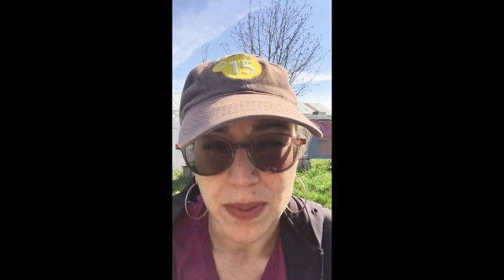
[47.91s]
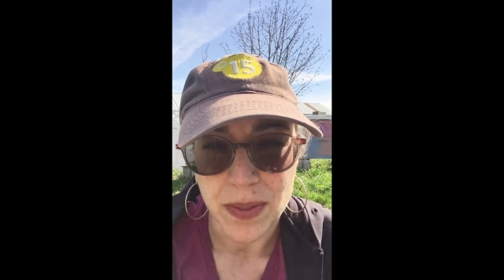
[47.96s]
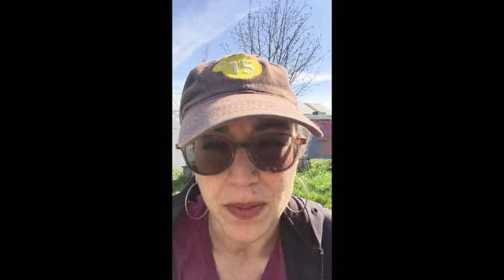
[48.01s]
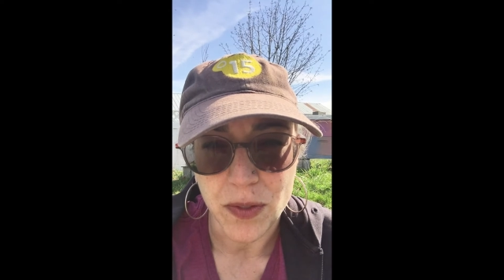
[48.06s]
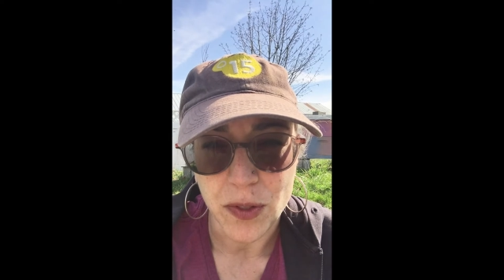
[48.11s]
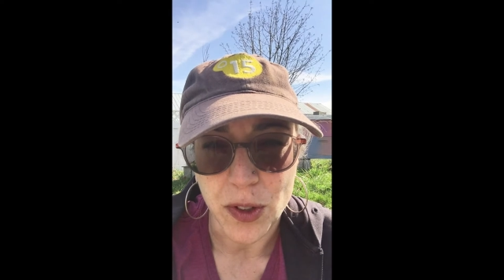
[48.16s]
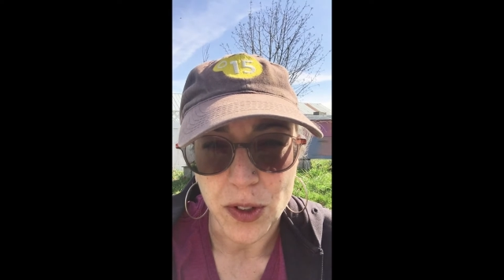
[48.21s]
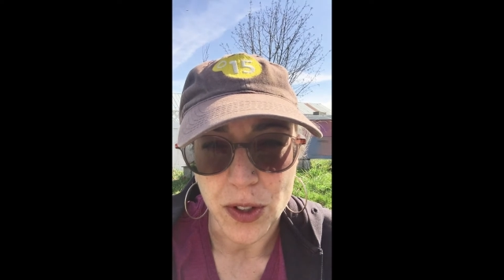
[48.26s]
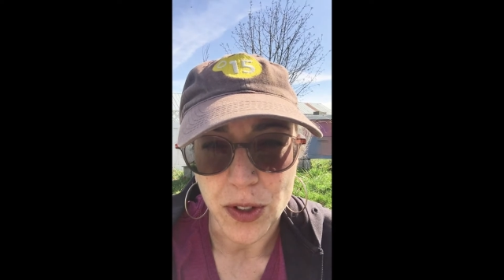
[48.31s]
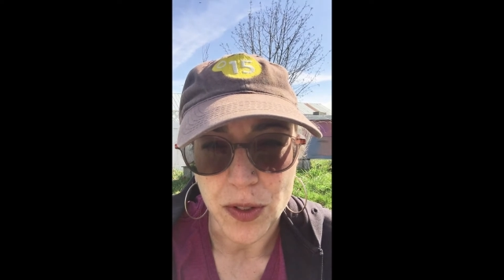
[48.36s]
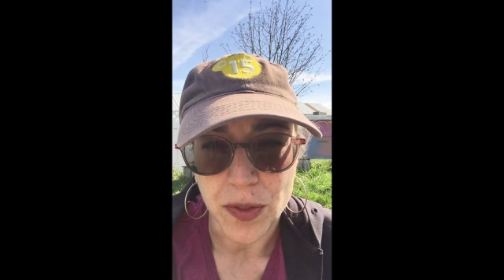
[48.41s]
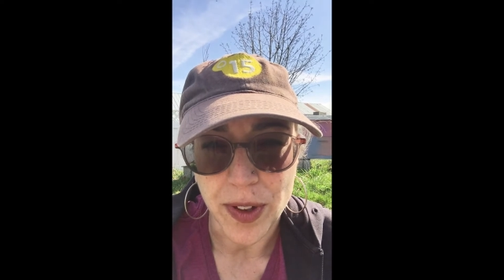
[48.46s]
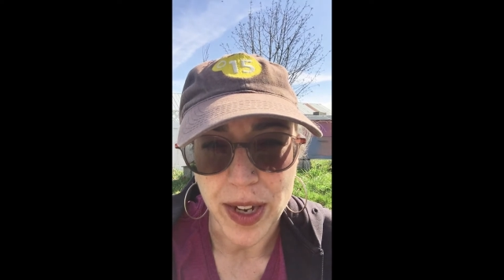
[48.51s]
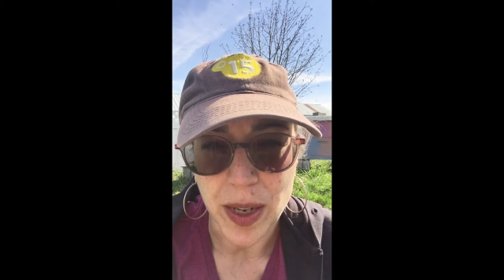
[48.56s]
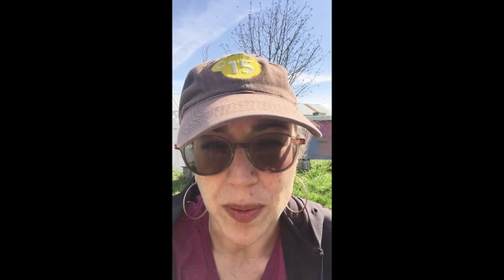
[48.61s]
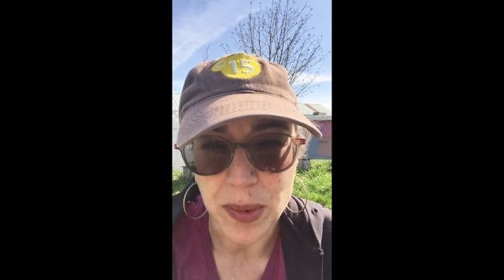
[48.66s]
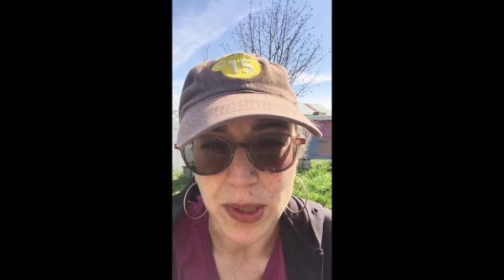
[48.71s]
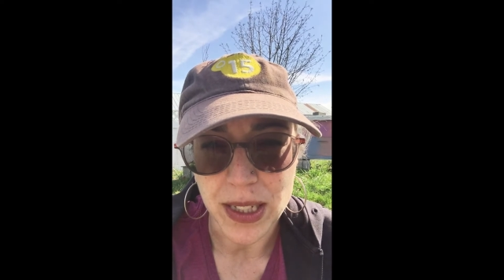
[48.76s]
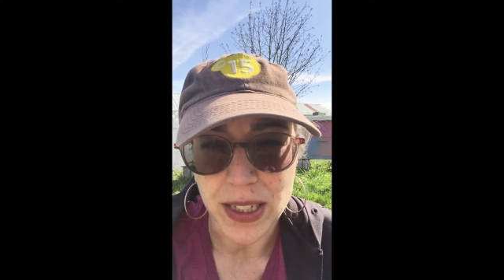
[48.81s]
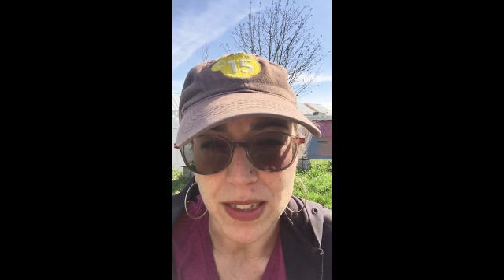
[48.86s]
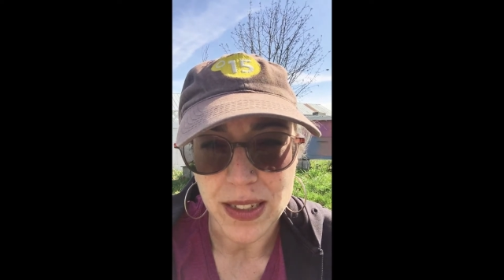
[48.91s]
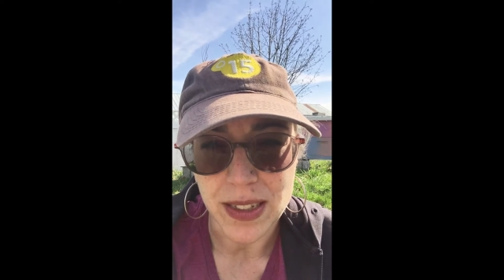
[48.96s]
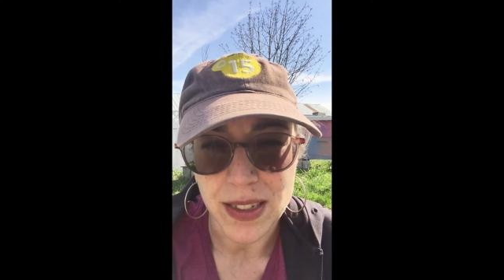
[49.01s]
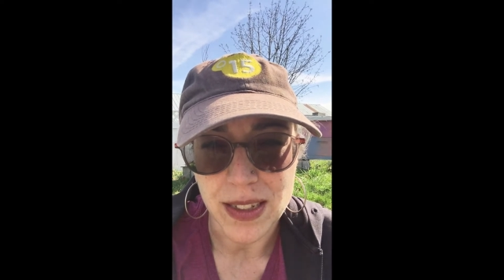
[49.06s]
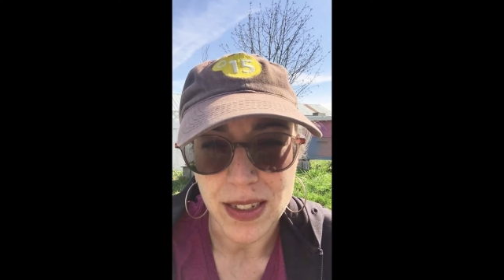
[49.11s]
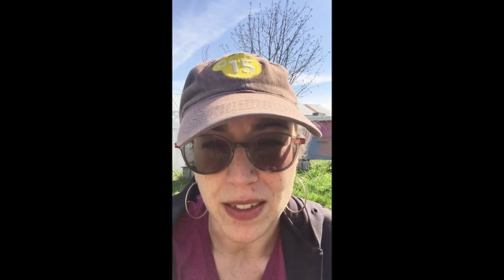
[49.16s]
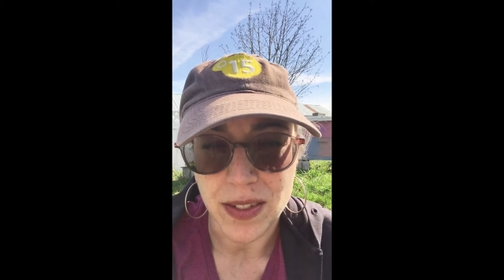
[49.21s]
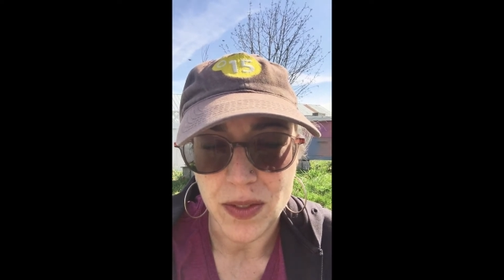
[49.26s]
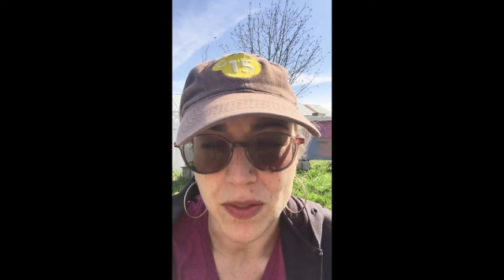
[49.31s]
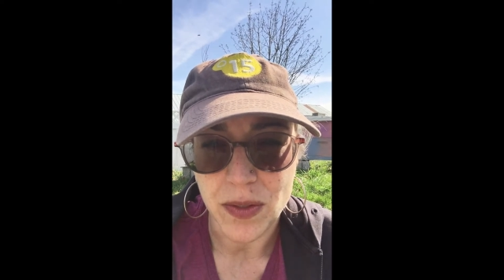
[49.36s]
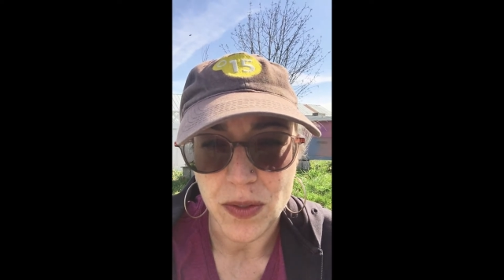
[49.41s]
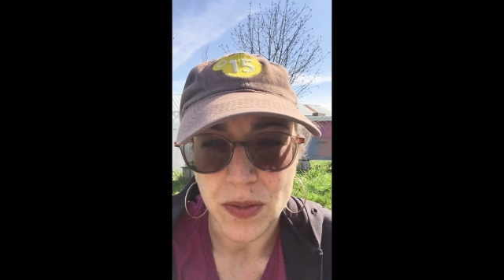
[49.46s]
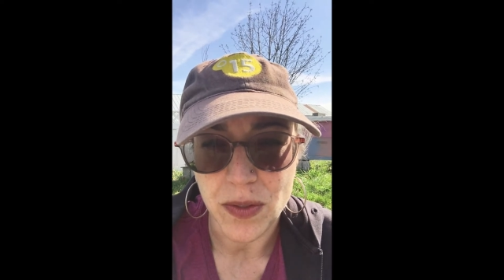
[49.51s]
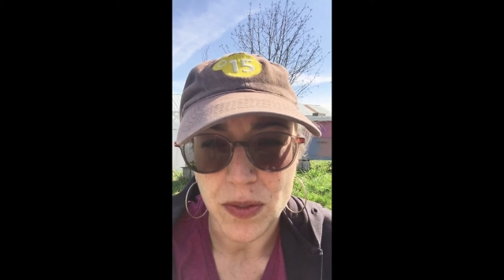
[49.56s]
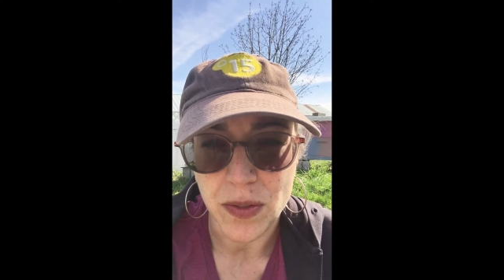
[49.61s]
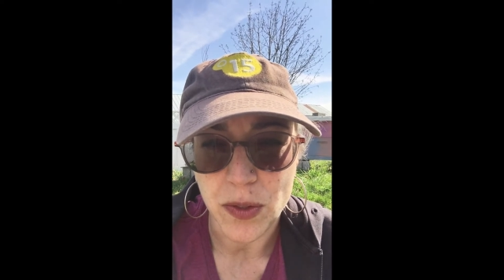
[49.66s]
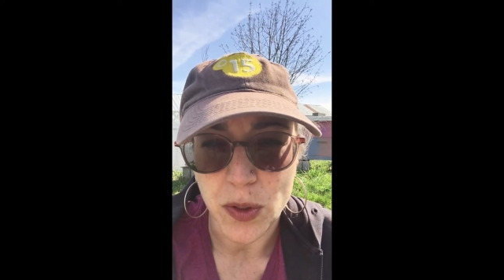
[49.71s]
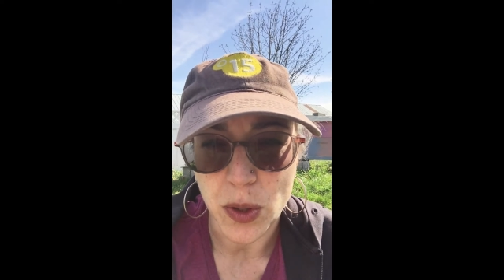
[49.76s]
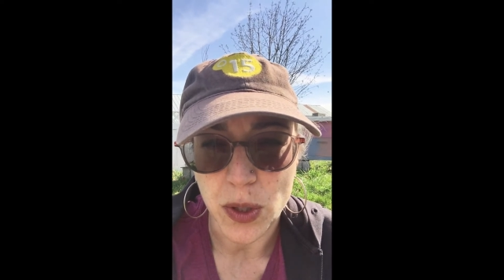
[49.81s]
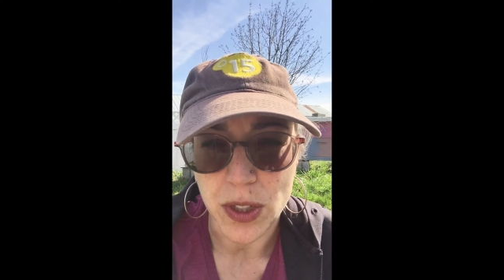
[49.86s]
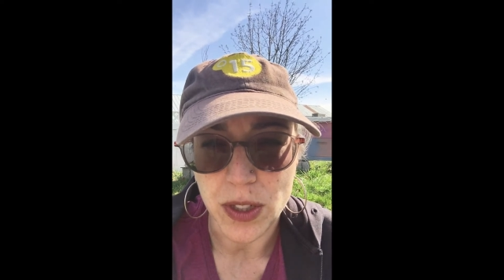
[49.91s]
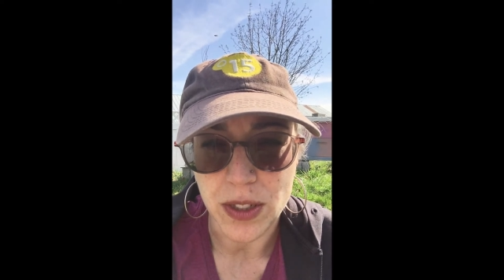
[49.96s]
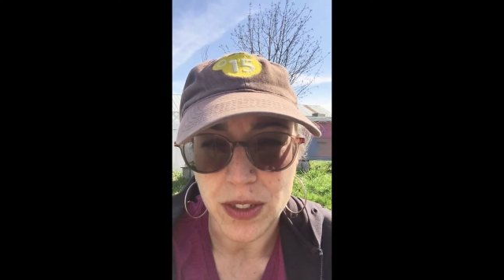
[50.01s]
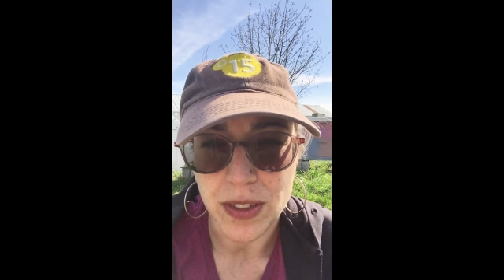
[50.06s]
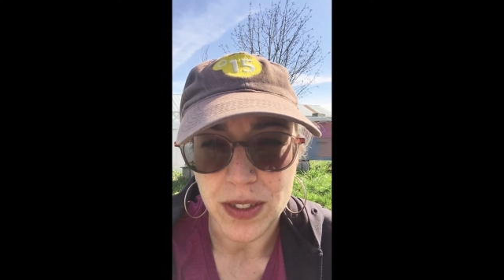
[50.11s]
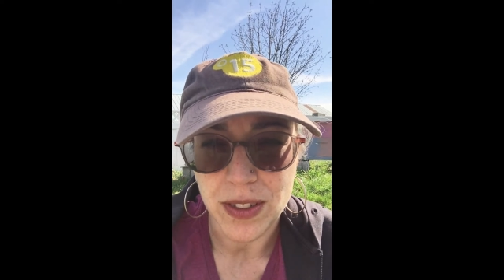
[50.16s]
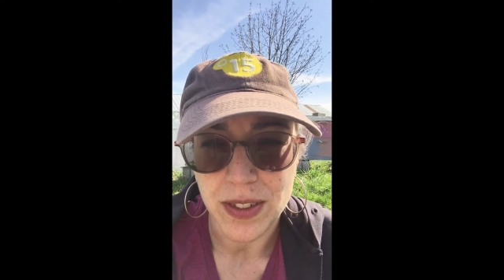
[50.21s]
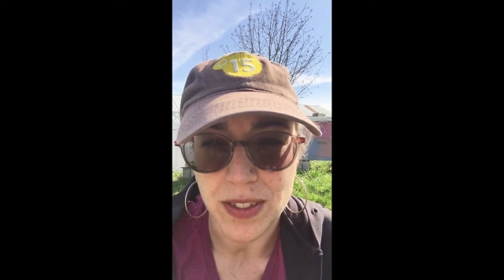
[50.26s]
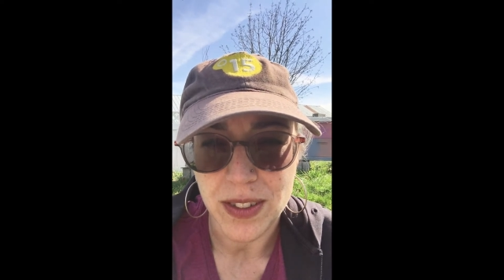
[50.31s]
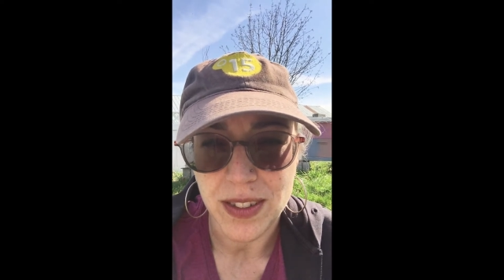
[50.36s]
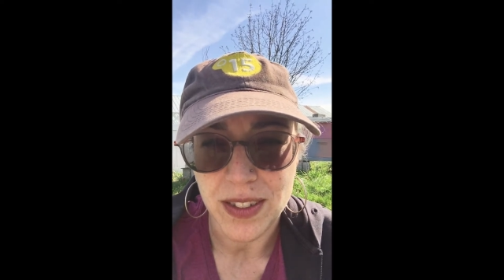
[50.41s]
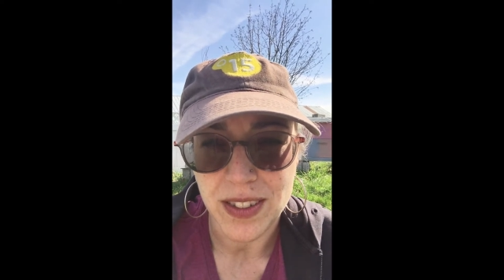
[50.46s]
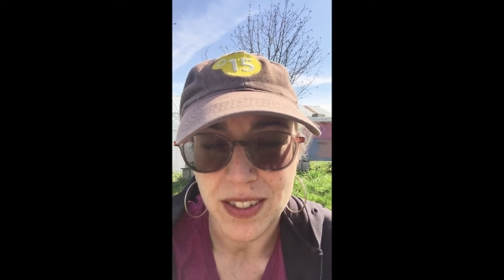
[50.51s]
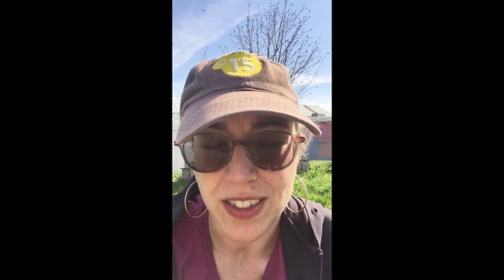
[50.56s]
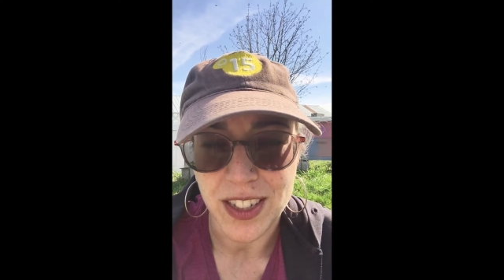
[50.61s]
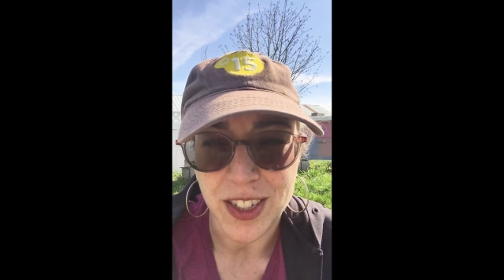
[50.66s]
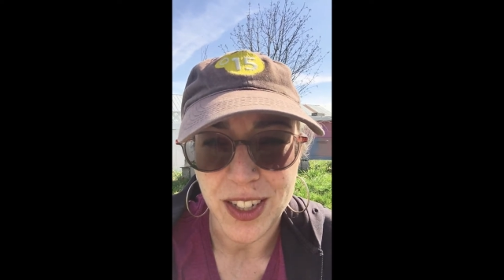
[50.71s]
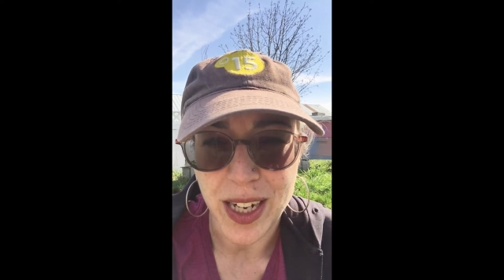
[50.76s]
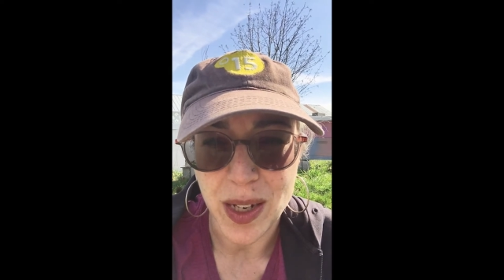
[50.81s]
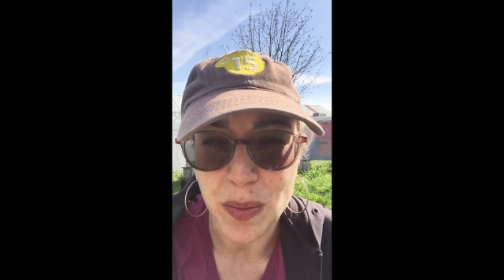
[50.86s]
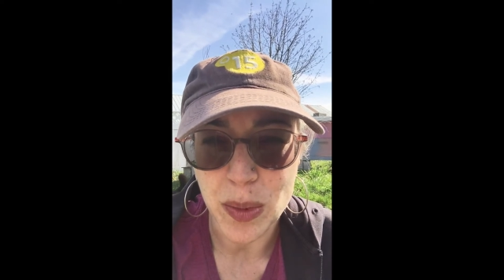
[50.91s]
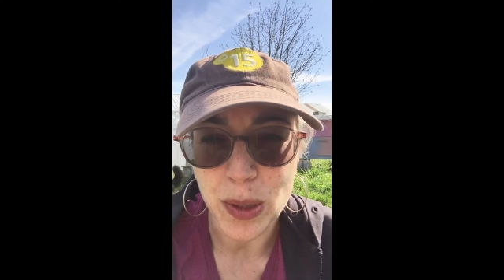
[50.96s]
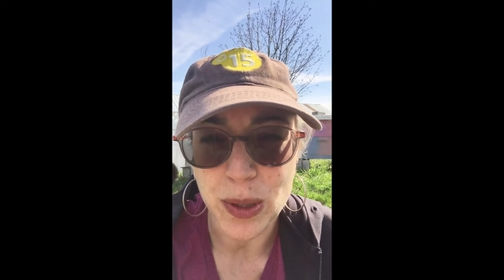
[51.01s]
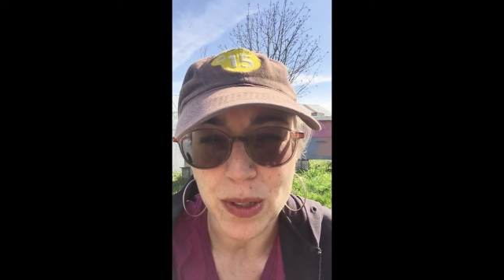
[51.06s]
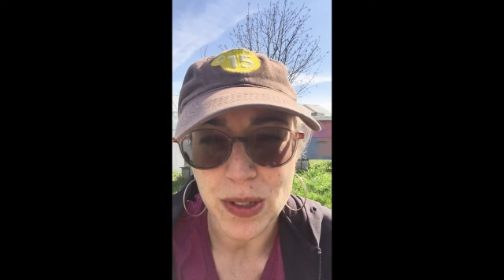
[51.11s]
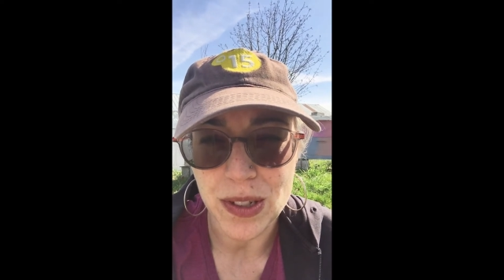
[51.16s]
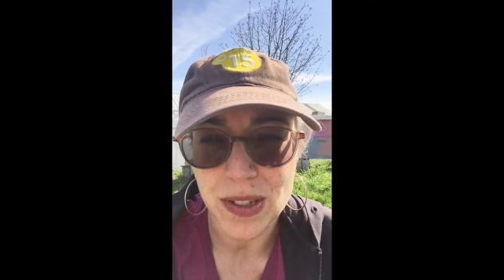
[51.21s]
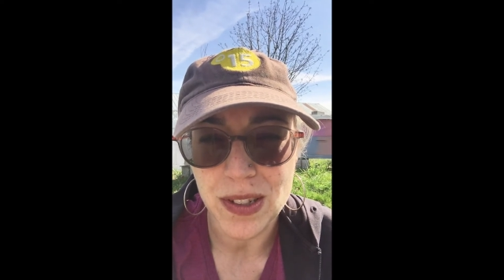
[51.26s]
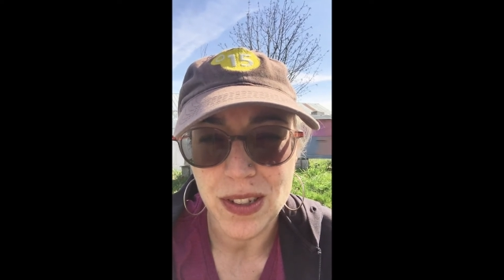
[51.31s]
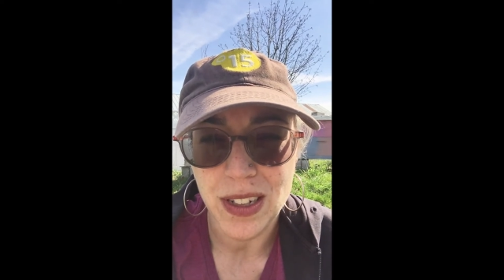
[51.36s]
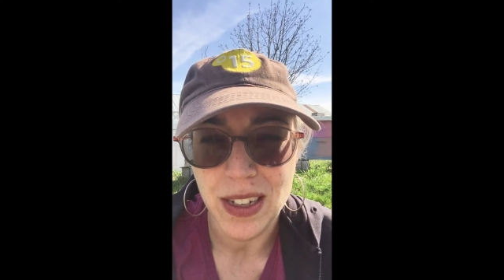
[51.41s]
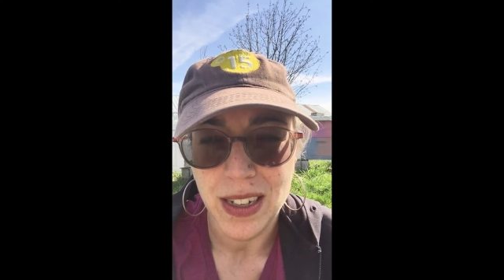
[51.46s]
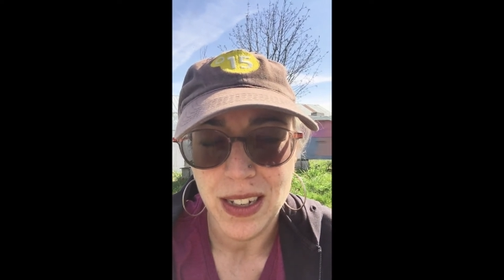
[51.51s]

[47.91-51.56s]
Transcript: for their families and for their neighbors.